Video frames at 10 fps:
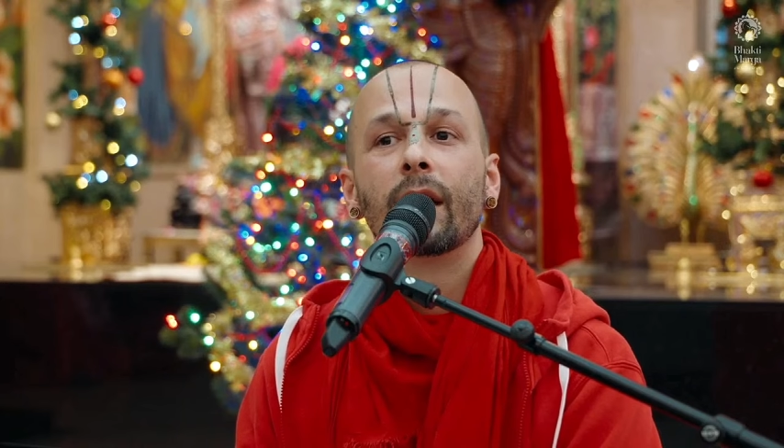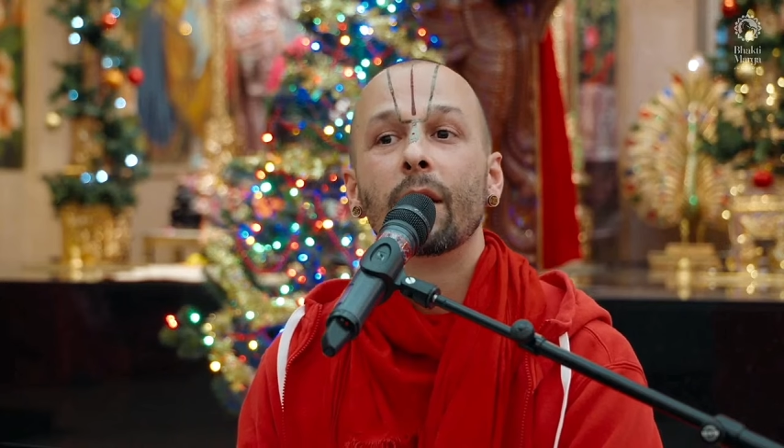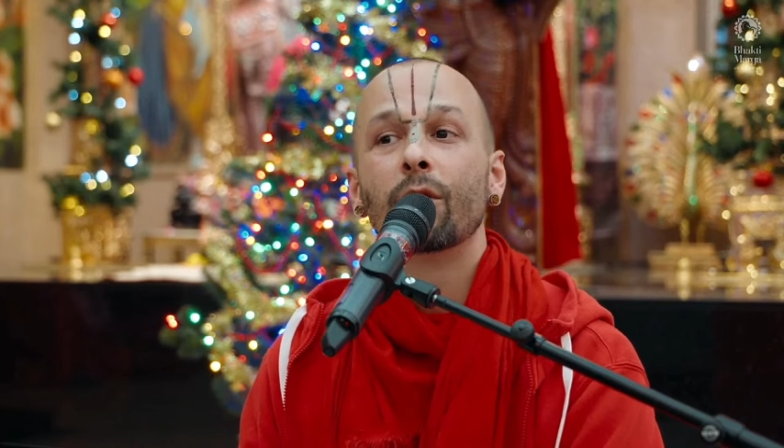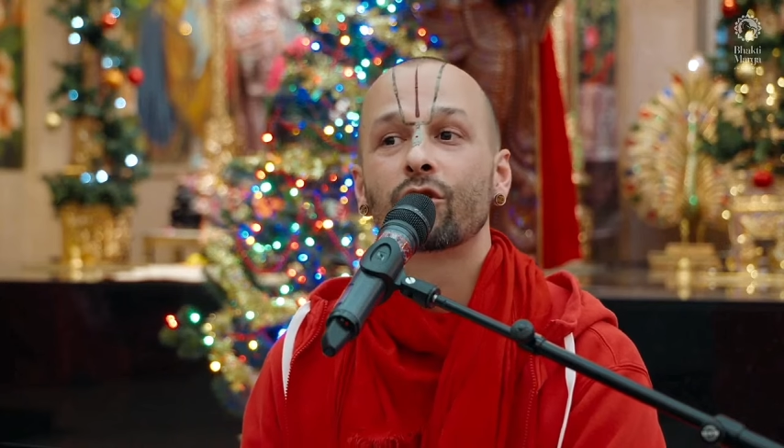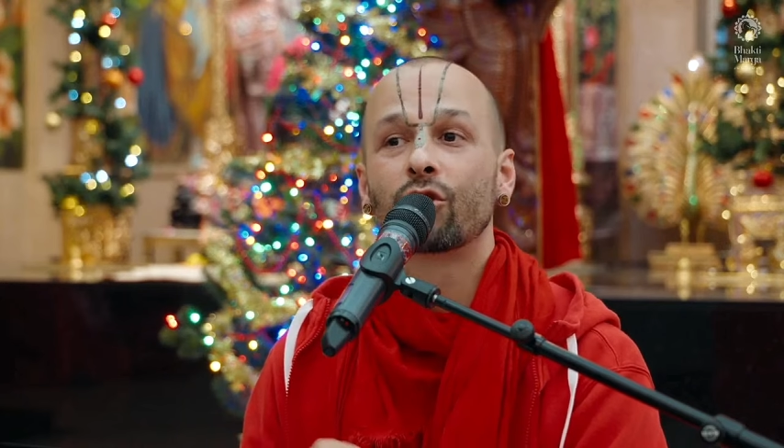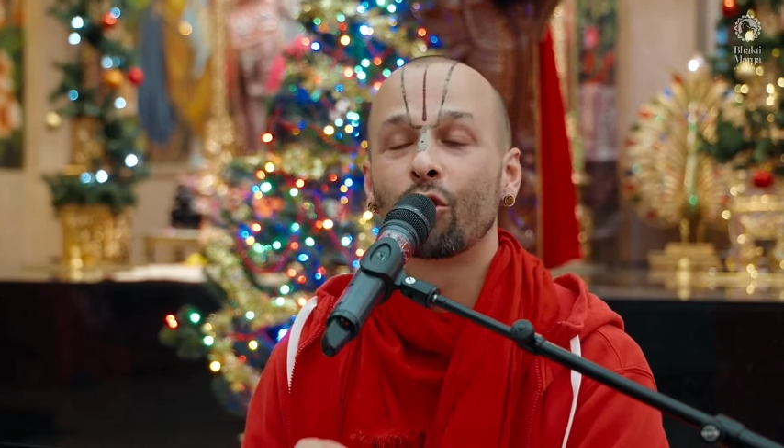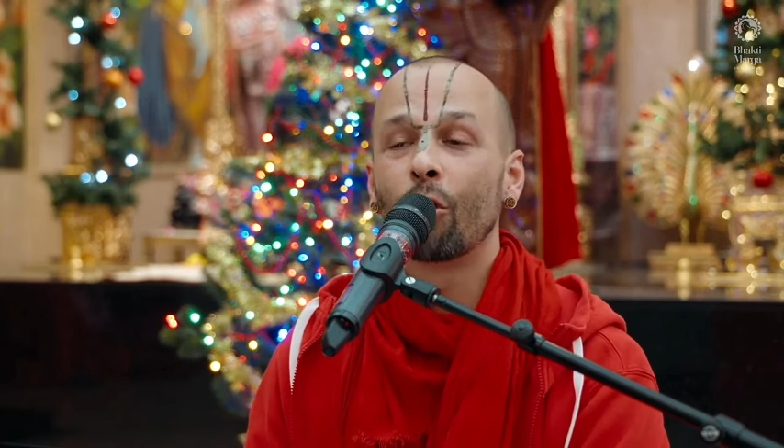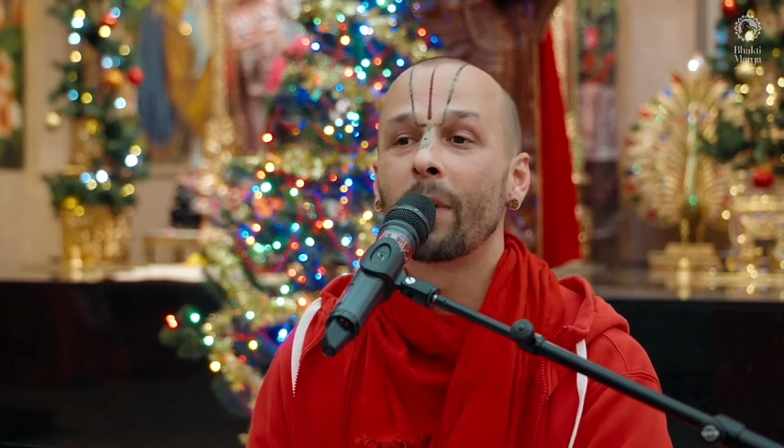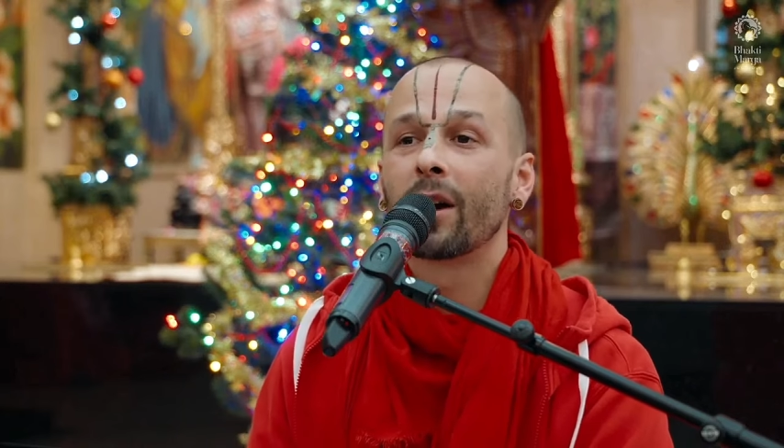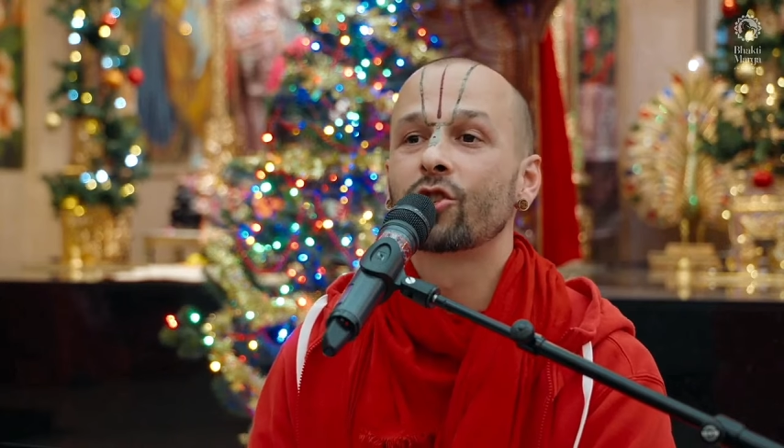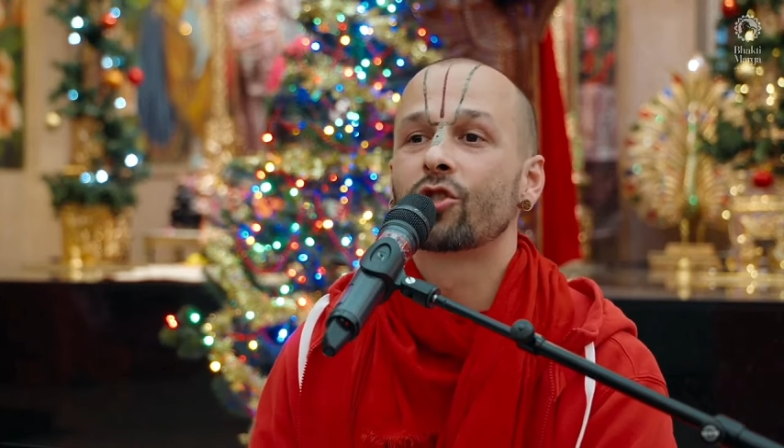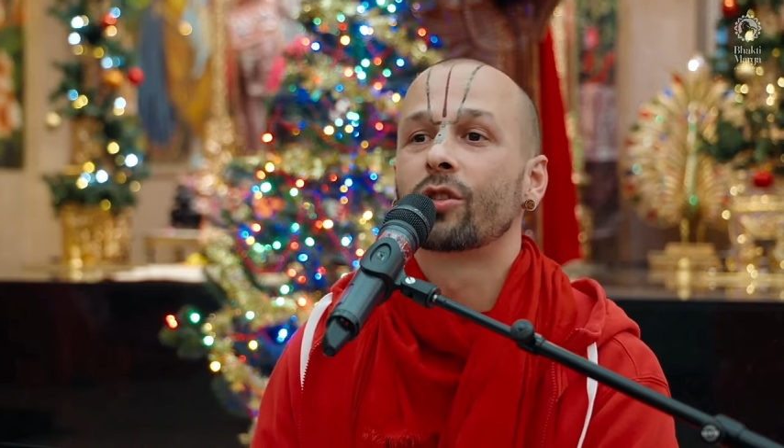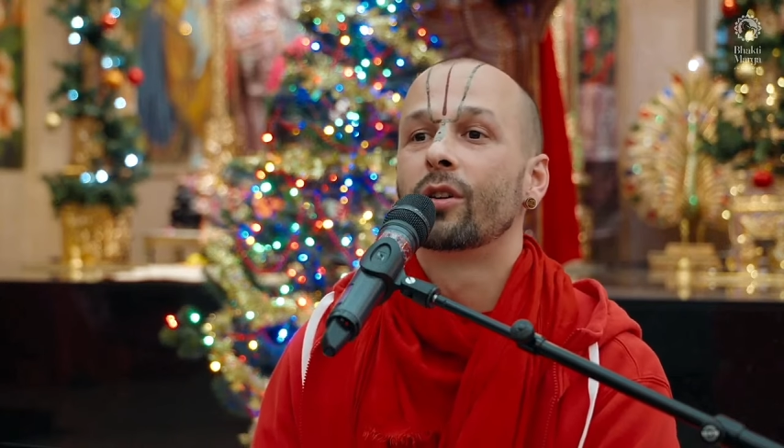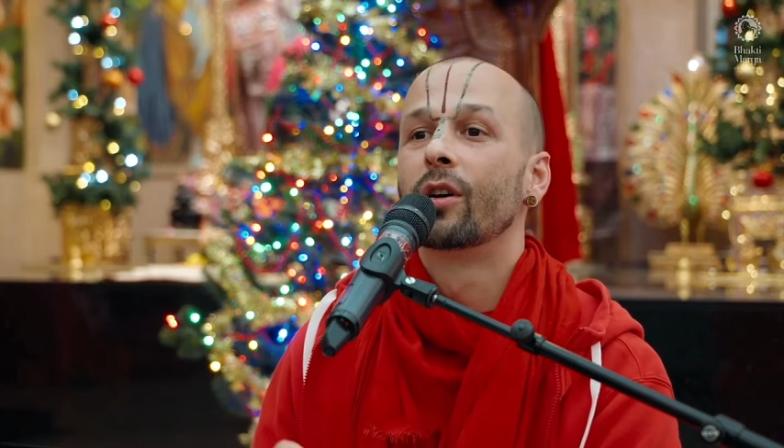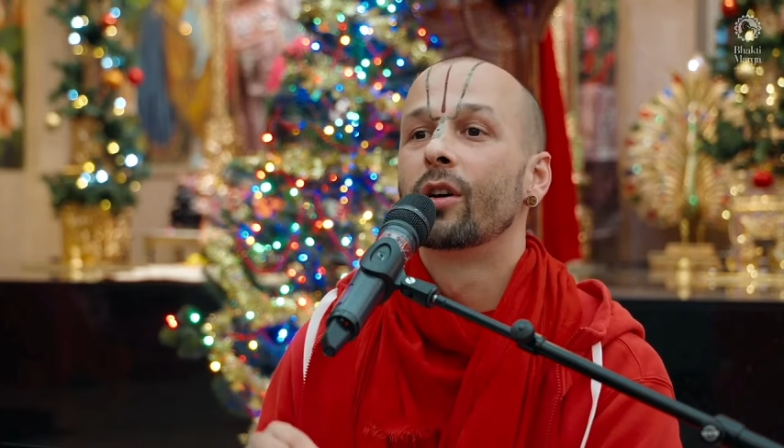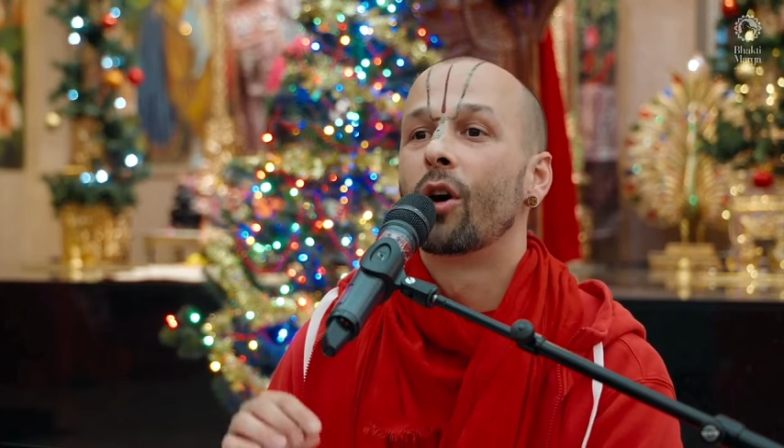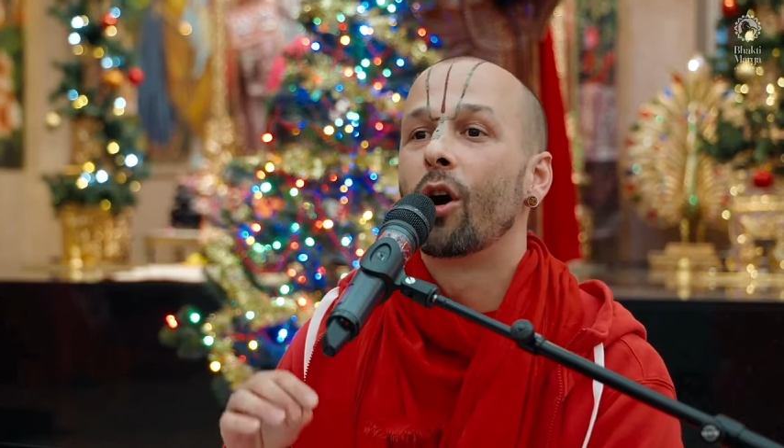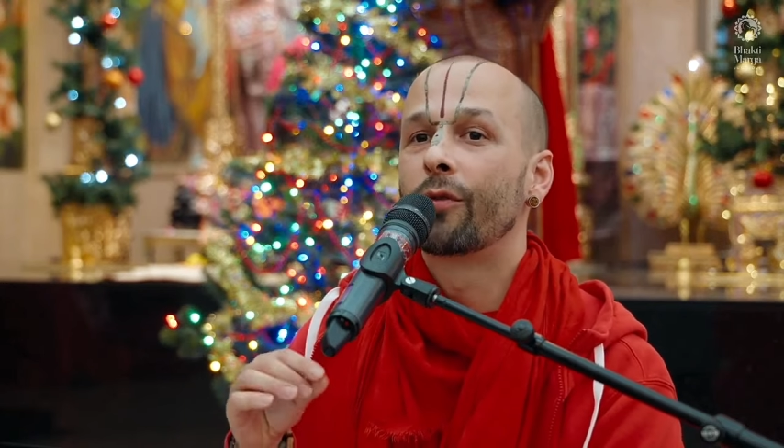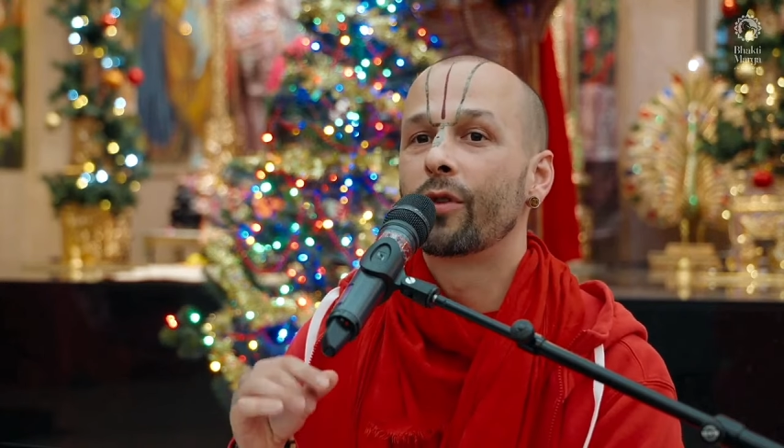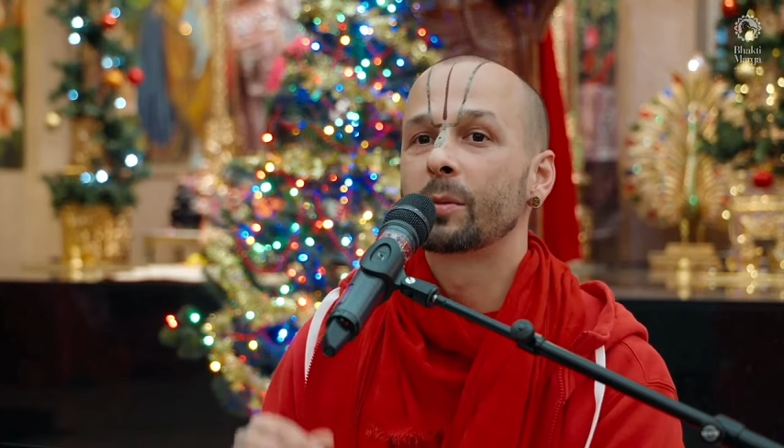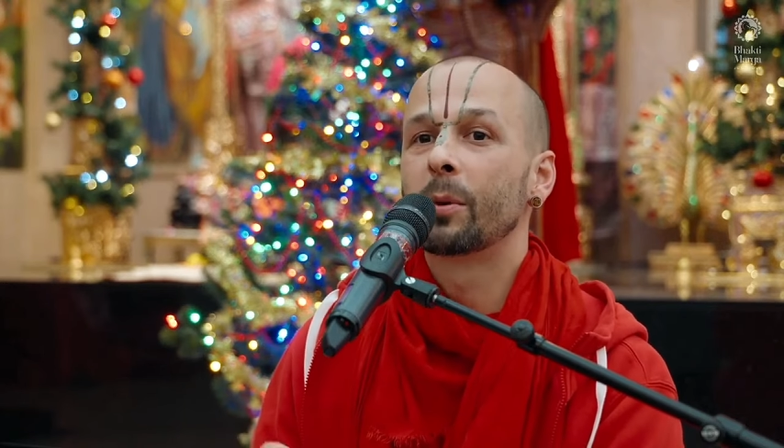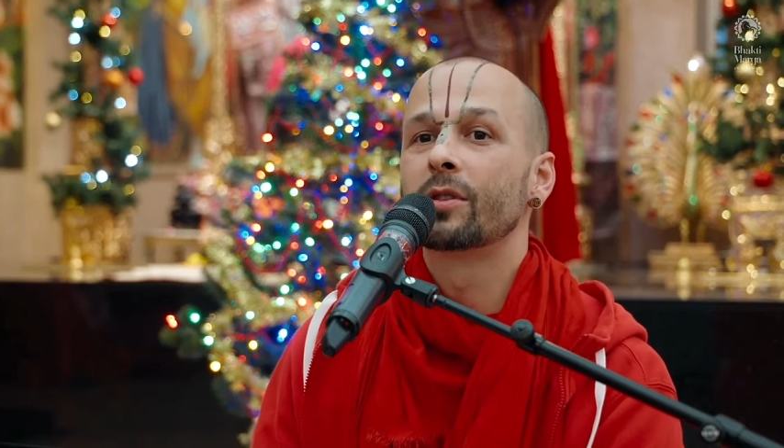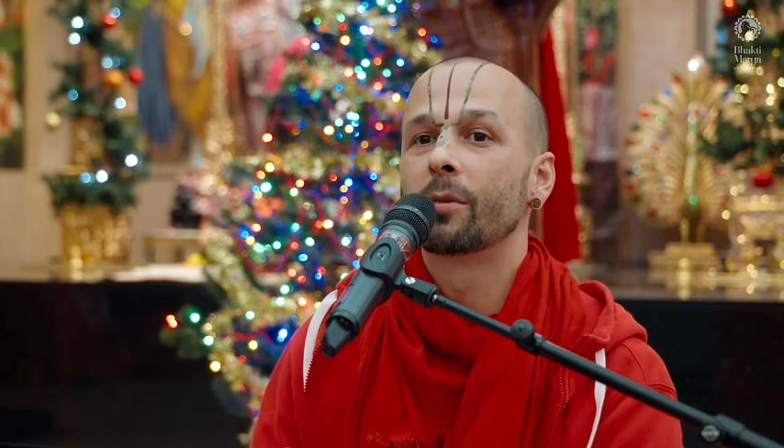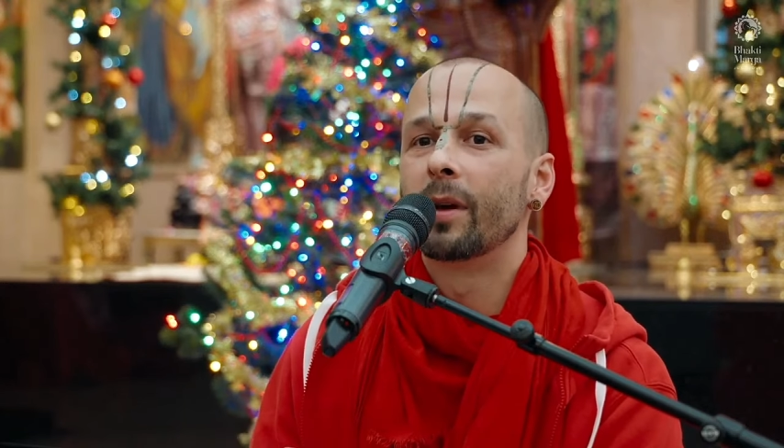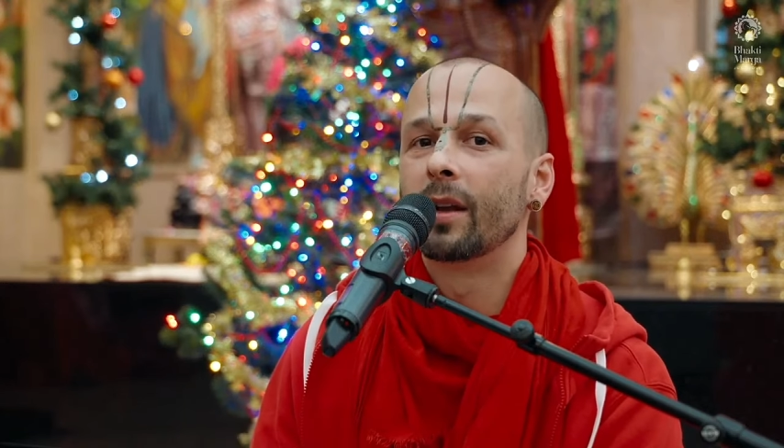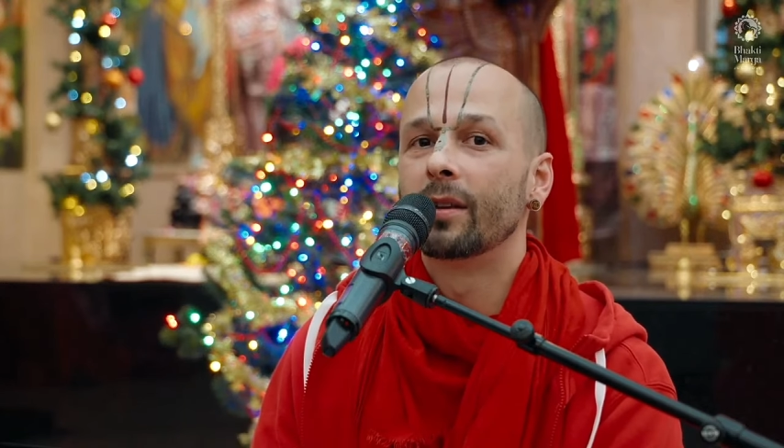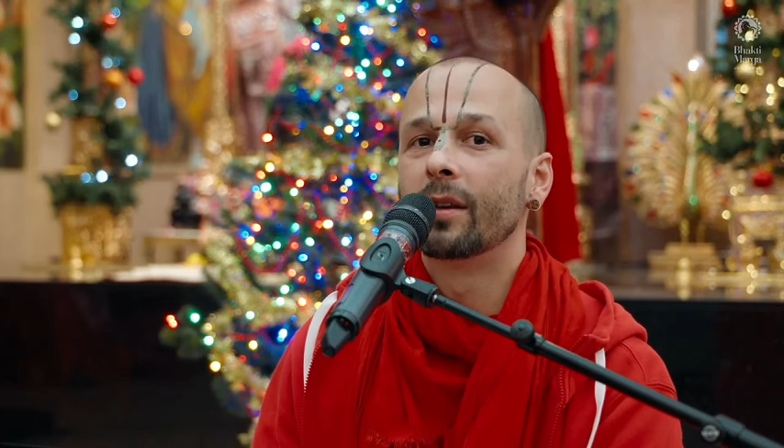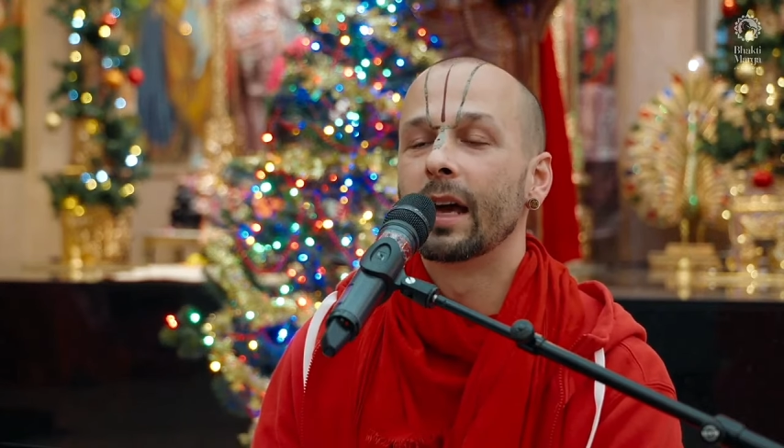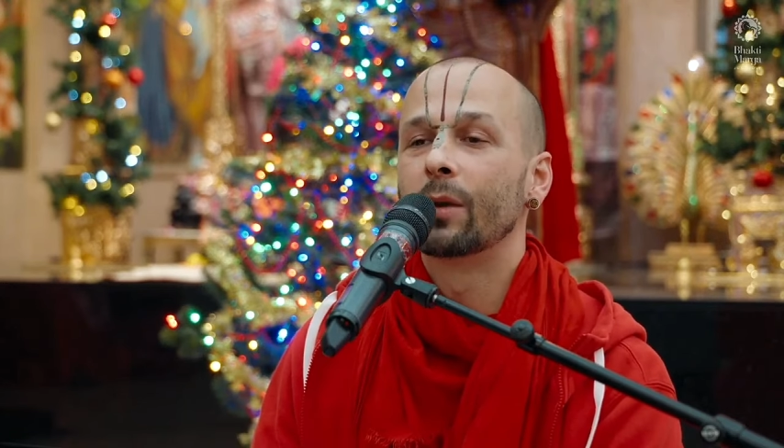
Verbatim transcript: It was too much of responsibility.